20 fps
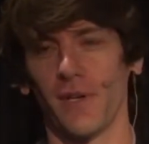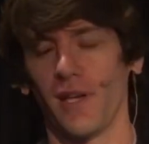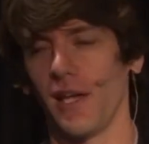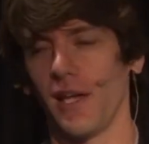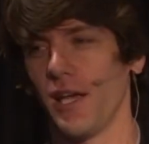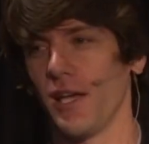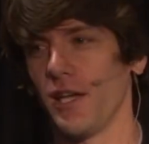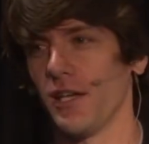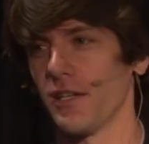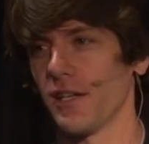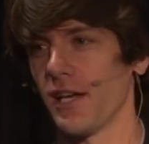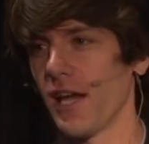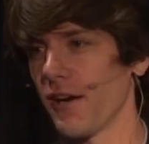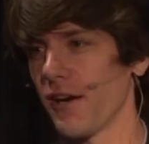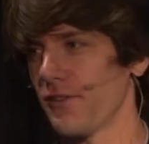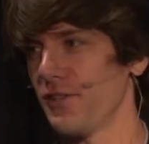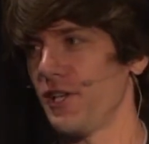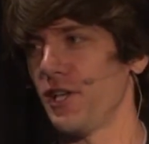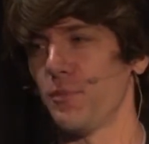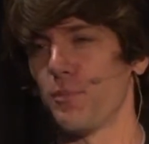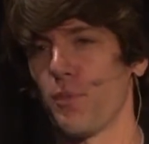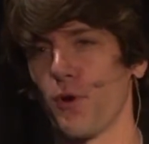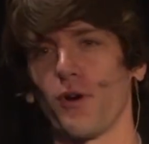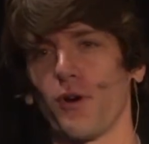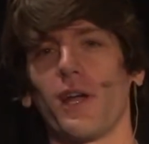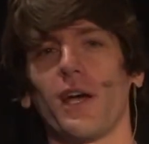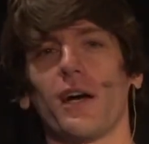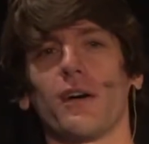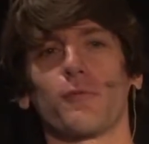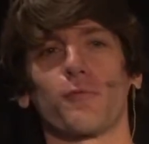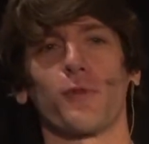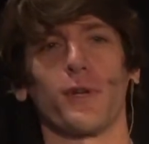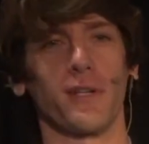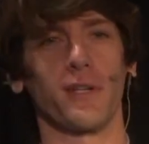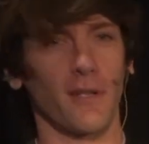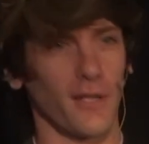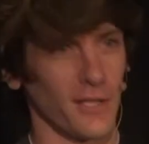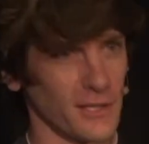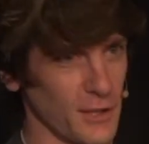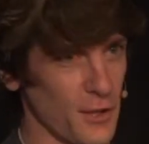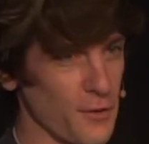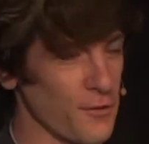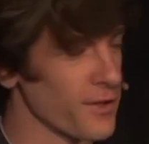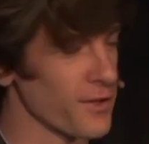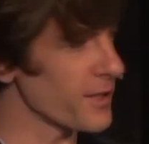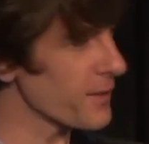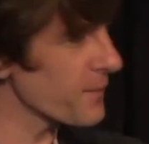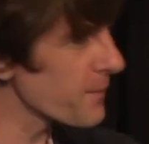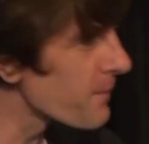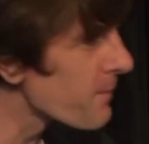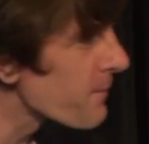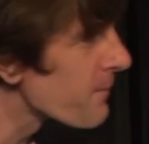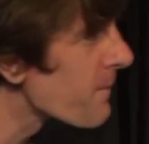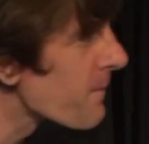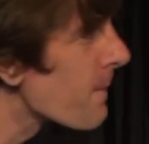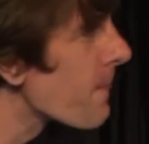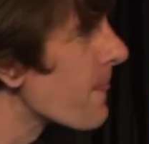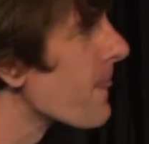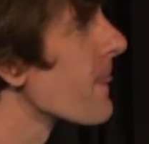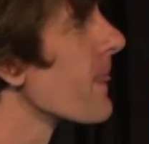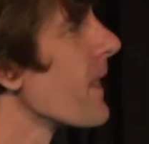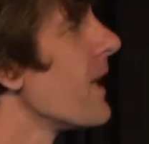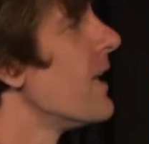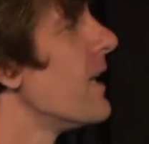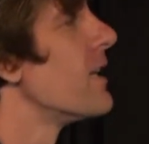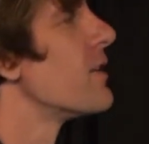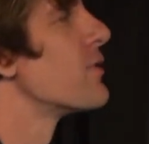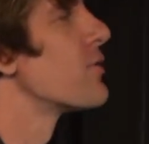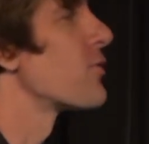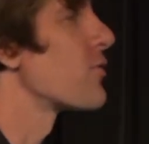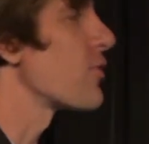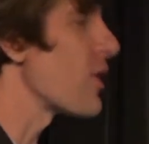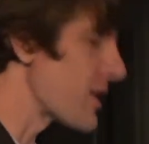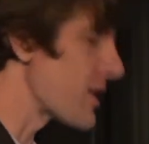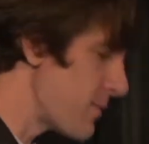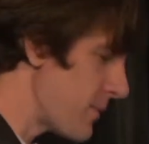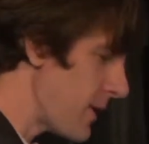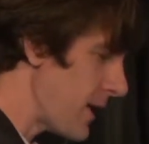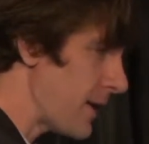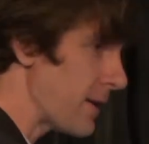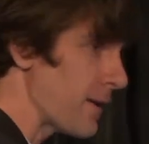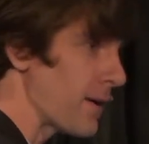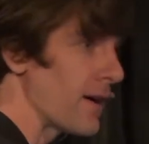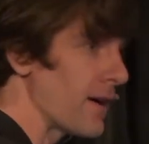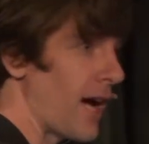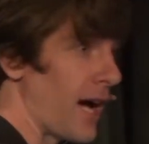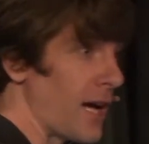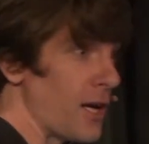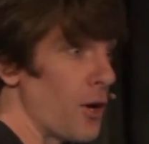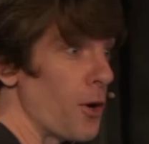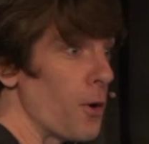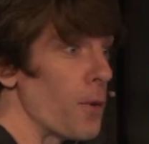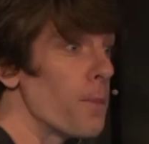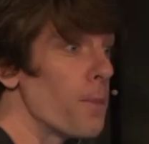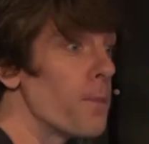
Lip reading: and guaranteed burnout written all over it. Trust me, I know.